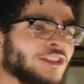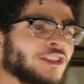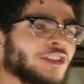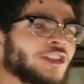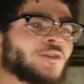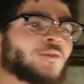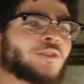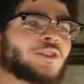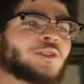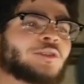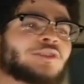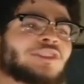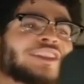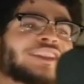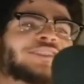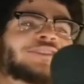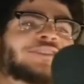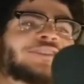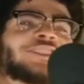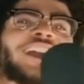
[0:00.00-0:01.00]
When you
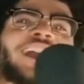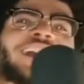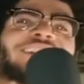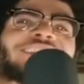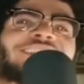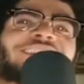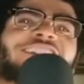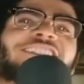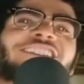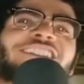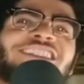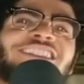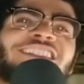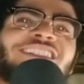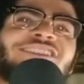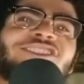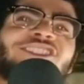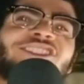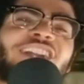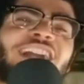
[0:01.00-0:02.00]
think of the idea
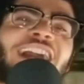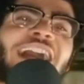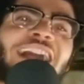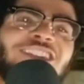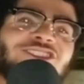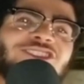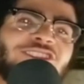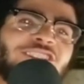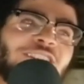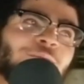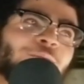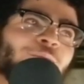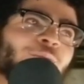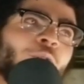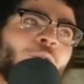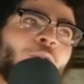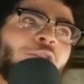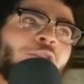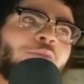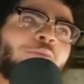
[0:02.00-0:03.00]
that they're actually
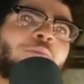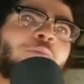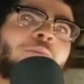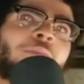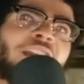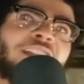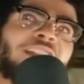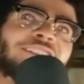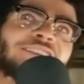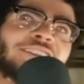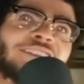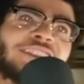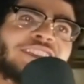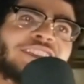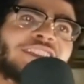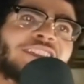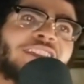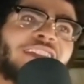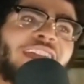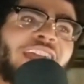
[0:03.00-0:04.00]
both
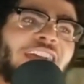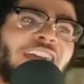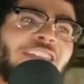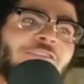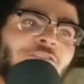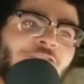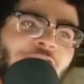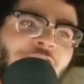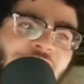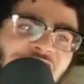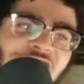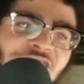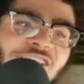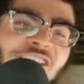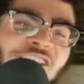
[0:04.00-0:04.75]
mentally and physically